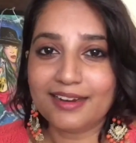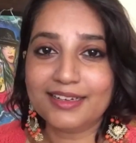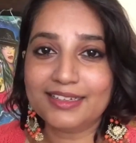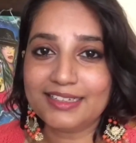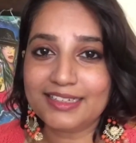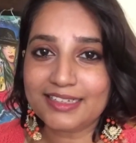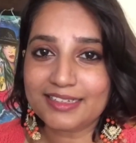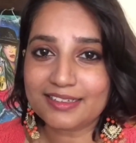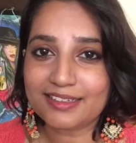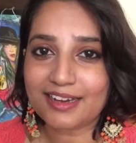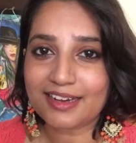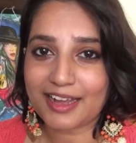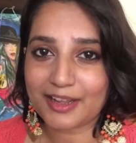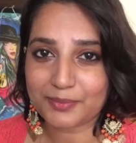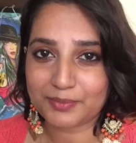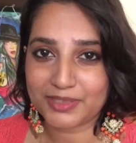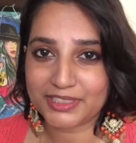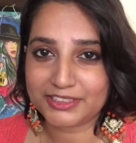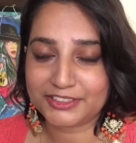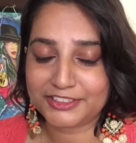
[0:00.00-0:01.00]
Earlier, I
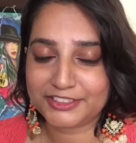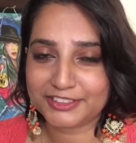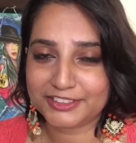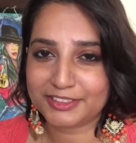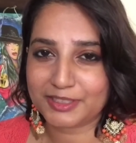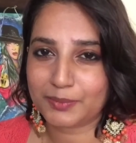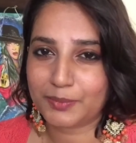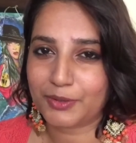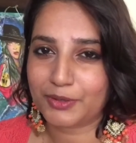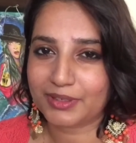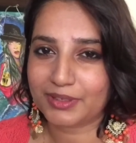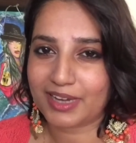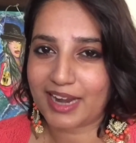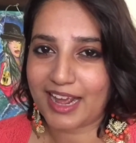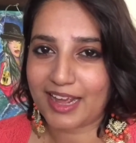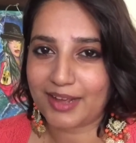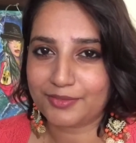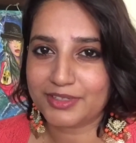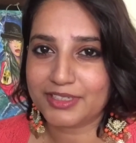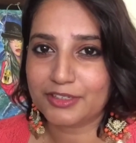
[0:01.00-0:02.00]
mentioned about
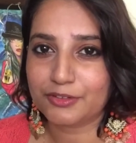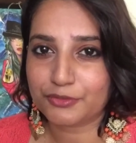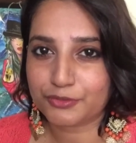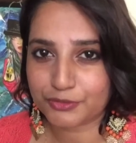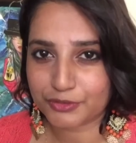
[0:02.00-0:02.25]
having a